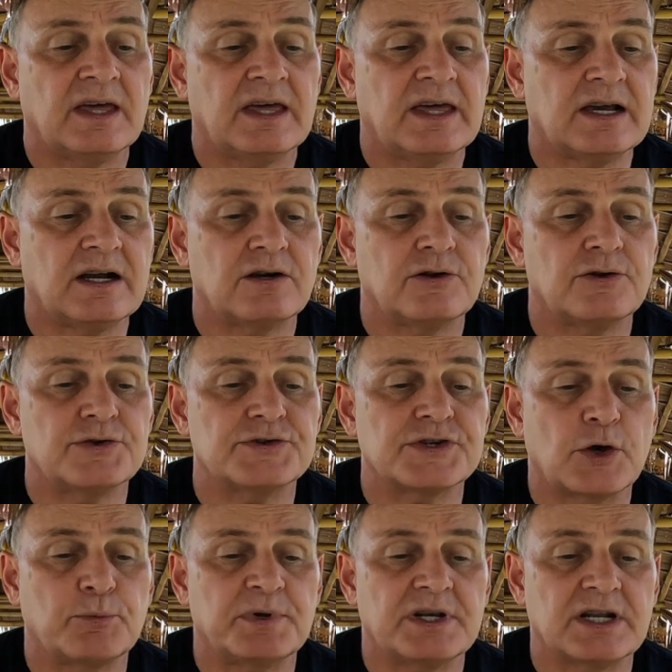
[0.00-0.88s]

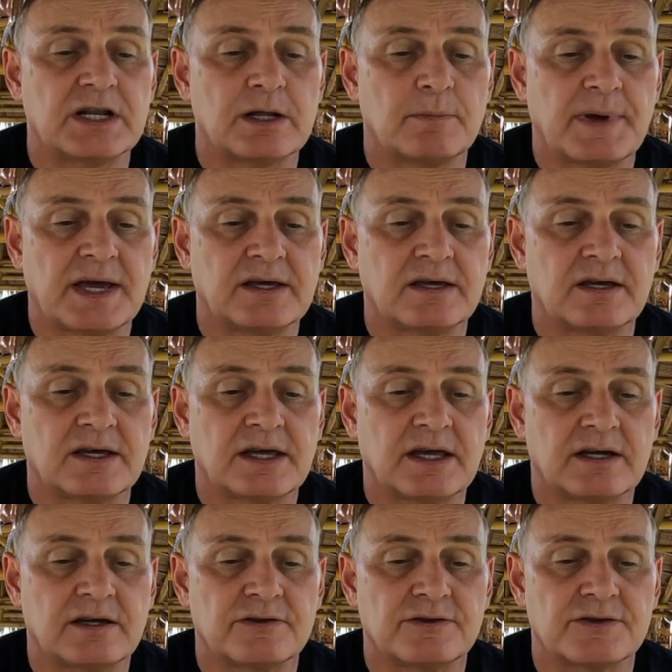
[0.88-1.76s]
includes opening a bank
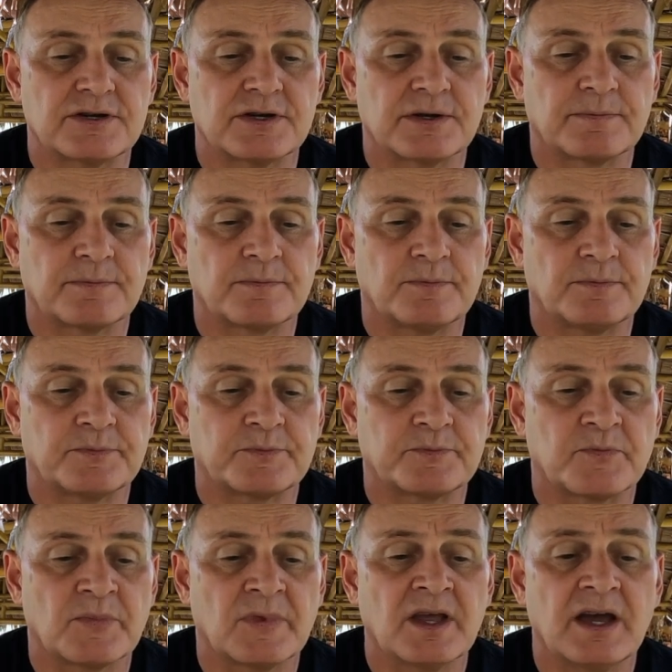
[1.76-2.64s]
account
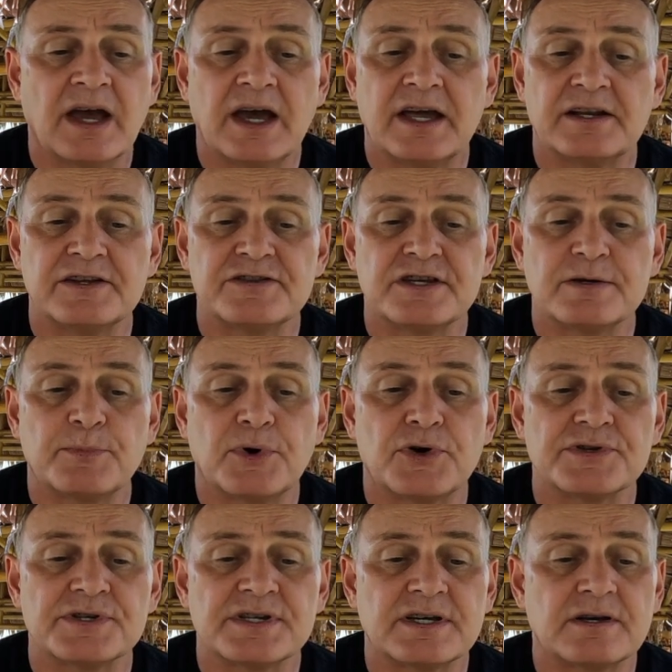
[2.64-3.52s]
and a
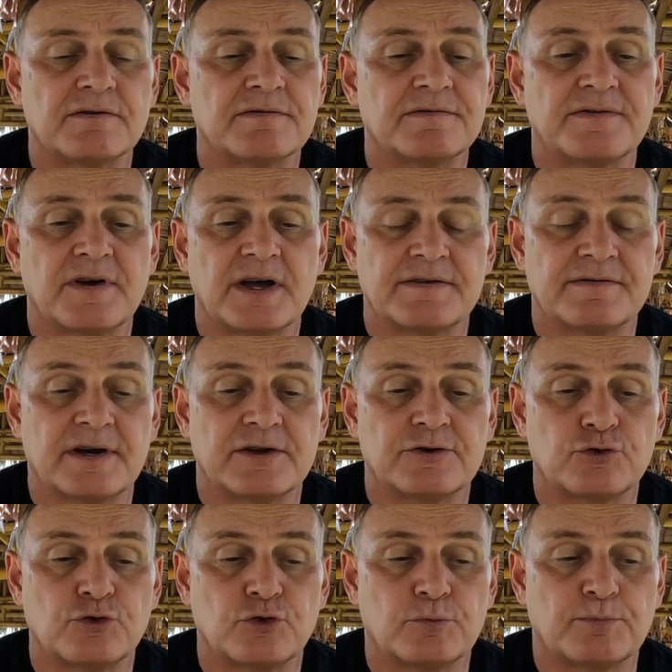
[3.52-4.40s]
deposit of
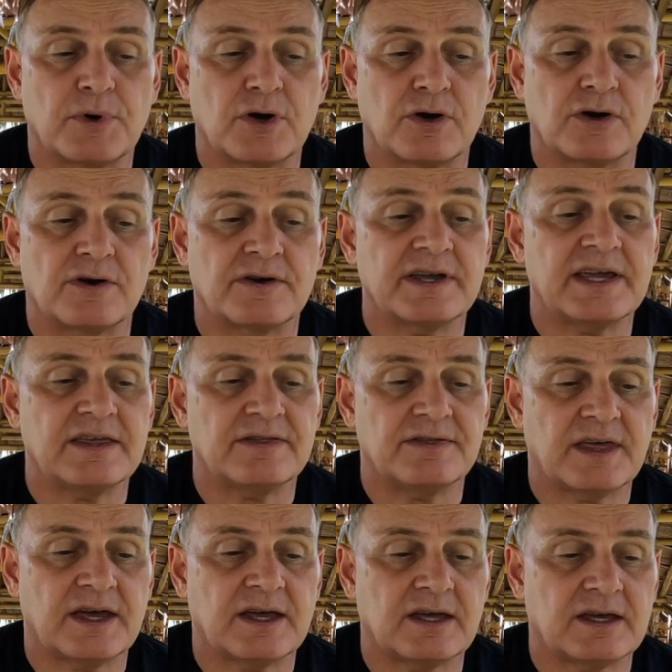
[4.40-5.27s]
500 baht
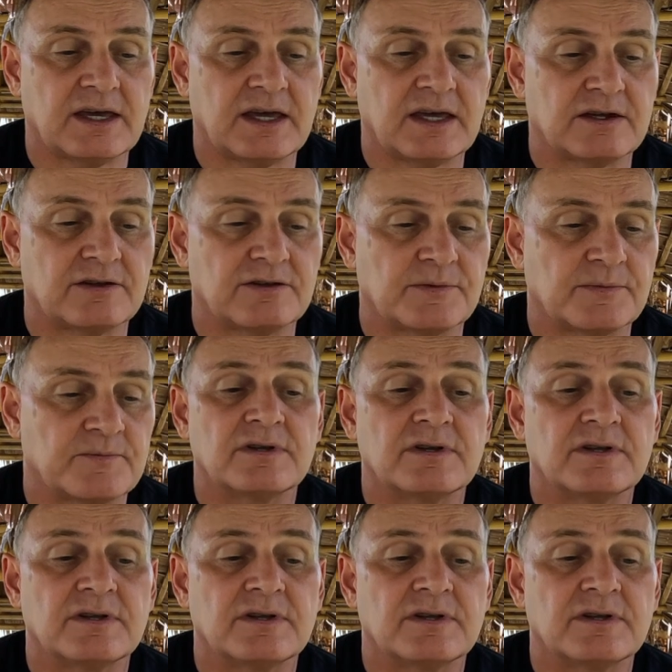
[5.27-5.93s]
in that account.